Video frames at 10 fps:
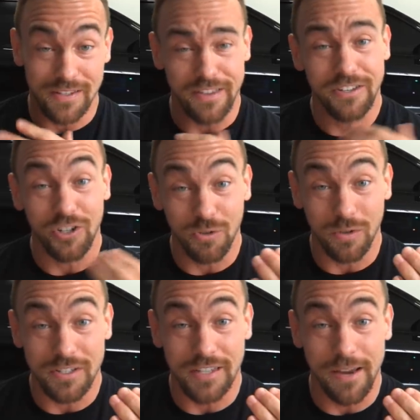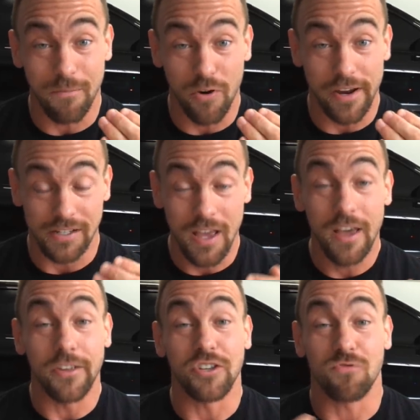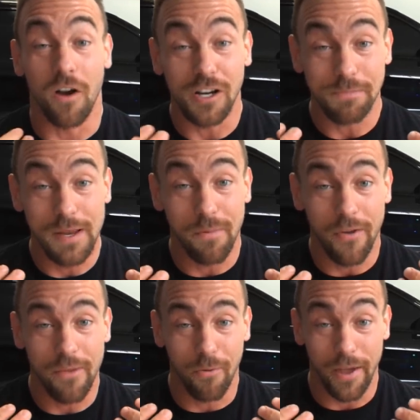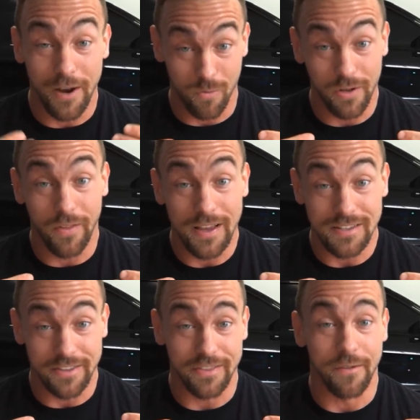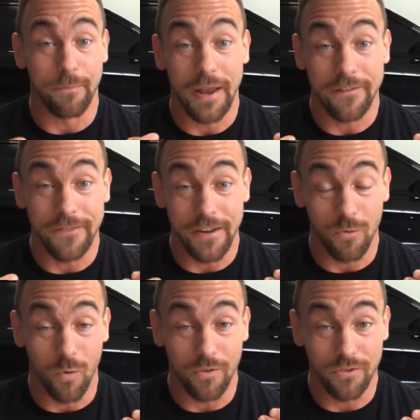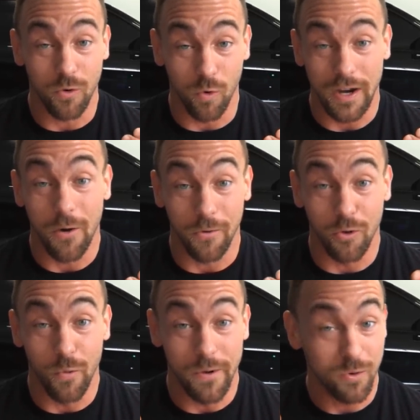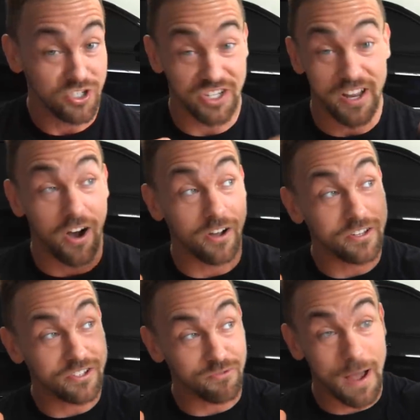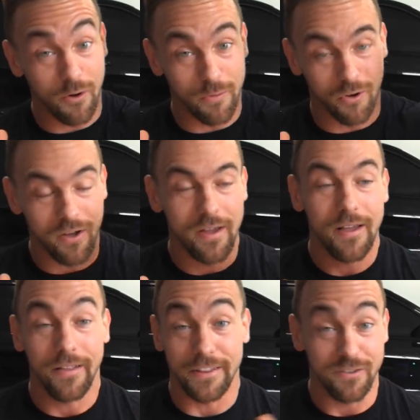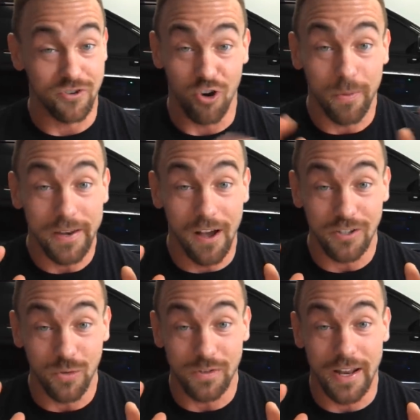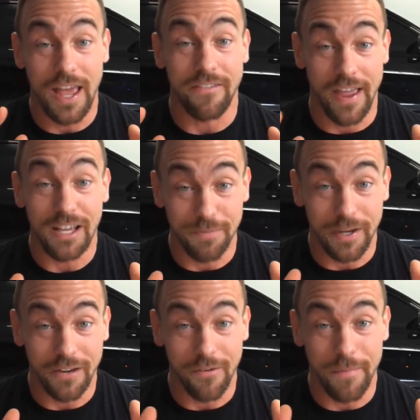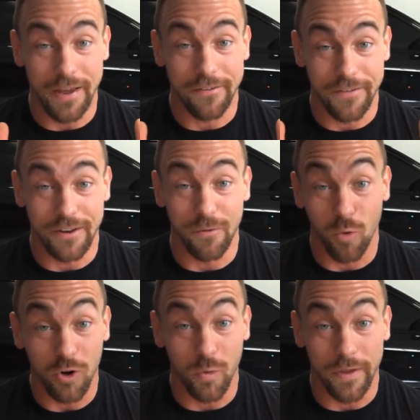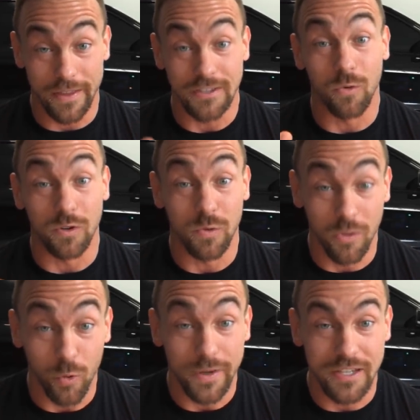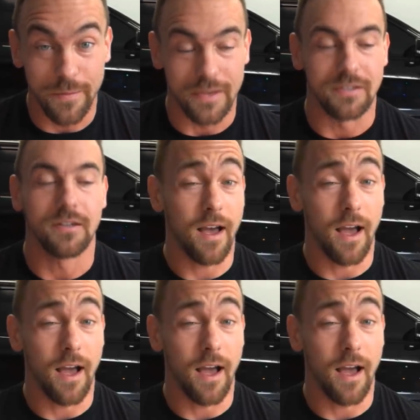And this just wasn't Sam Briggs. The strongest people on the planet realized that the benefit to work out with Louie was just unsurmountable. Like, there's nobody else who was going to have as big of a benefit to work with as it was with Louie Simmons.